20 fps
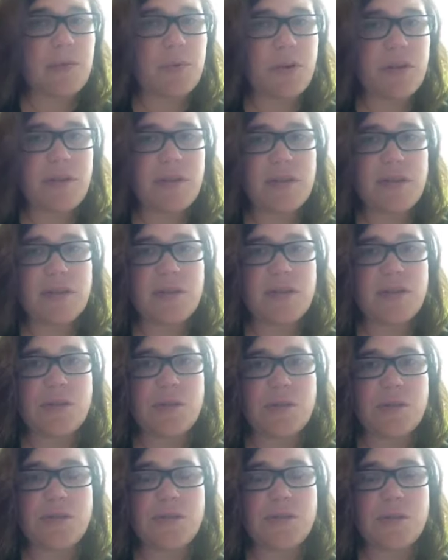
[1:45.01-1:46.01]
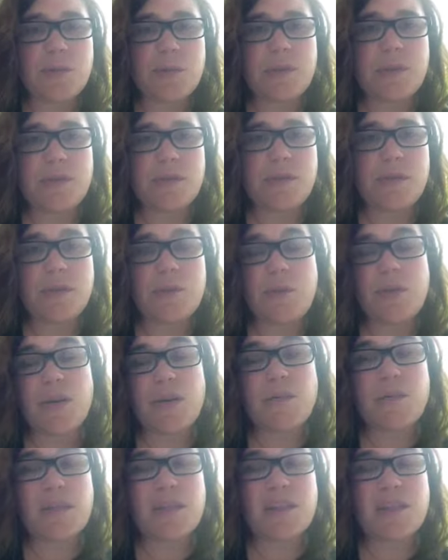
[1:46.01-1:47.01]
brother that she was stupid to the
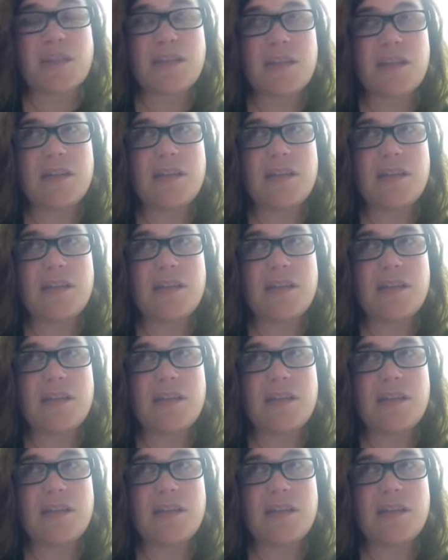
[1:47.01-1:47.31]
point where,